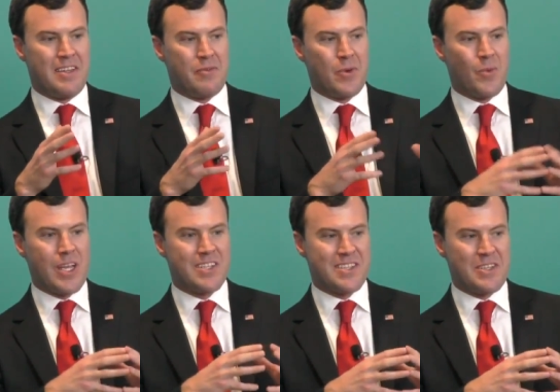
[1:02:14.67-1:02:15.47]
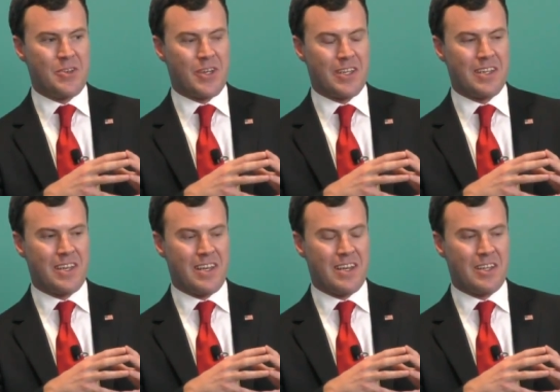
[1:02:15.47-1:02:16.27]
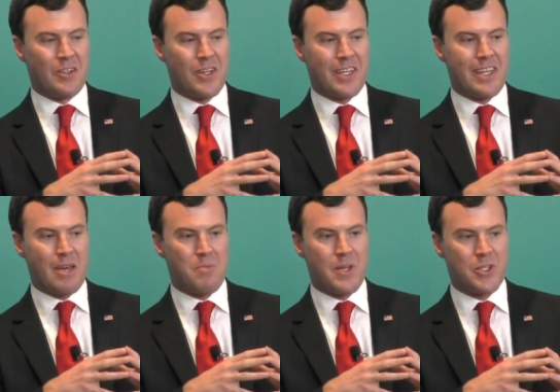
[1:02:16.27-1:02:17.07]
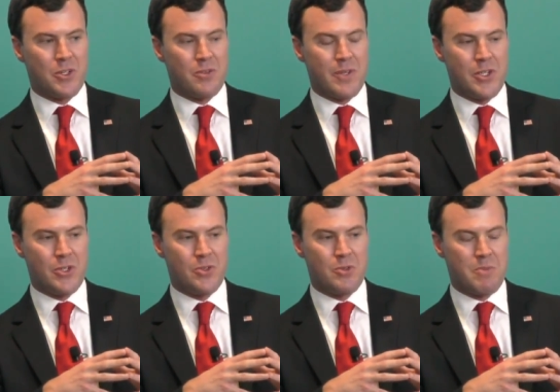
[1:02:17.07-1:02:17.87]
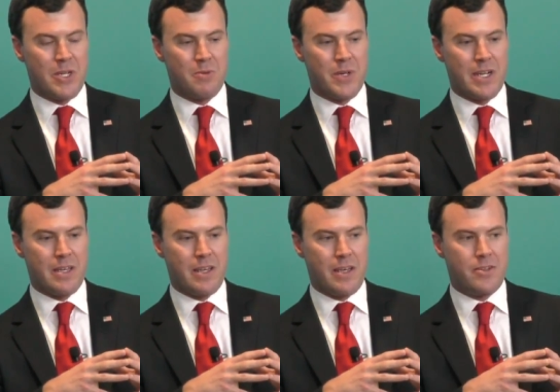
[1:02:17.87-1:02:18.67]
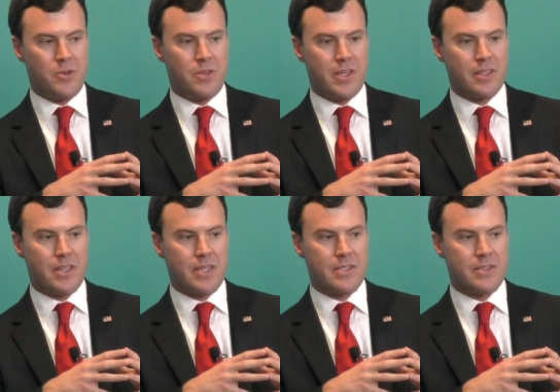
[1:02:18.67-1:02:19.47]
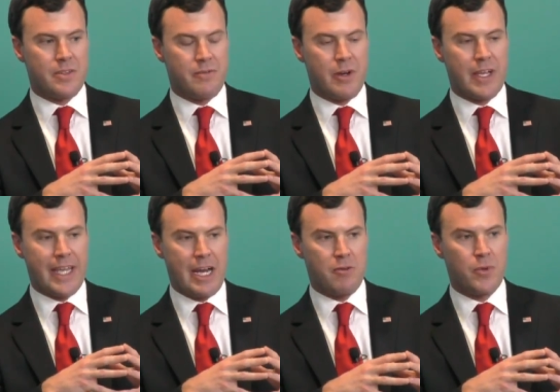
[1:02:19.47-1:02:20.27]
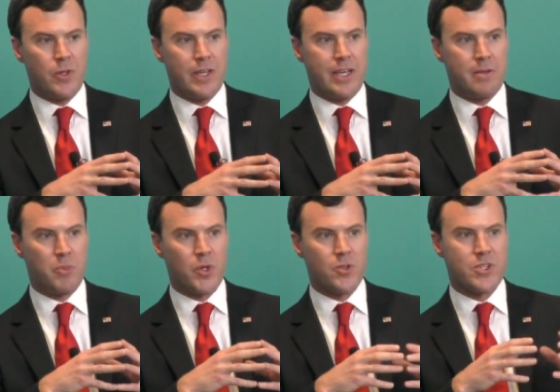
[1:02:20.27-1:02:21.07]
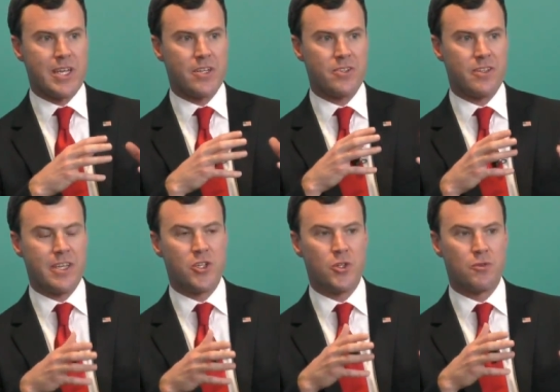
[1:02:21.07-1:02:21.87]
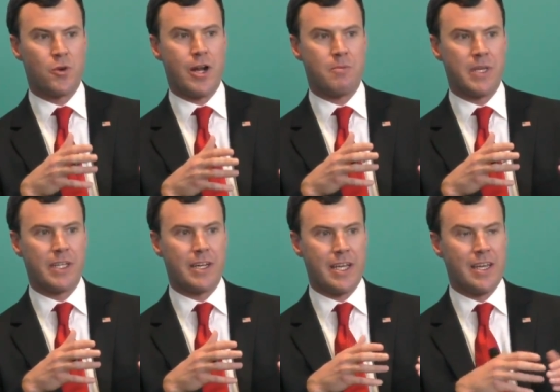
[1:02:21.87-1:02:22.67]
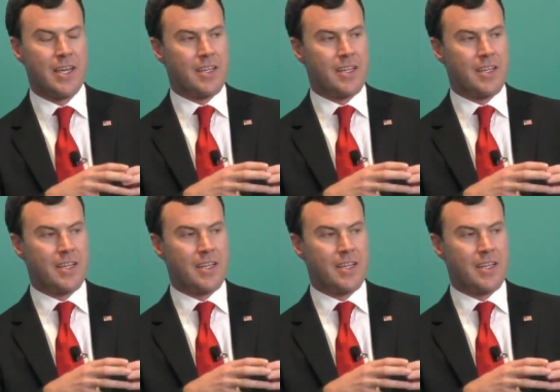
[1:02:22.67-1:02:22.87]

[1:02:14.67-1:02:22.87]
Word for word: different ways that you can uh, look at that picture of issues, Peter, but I, I, do think that they're very careful and it boils down to the issue of credibility.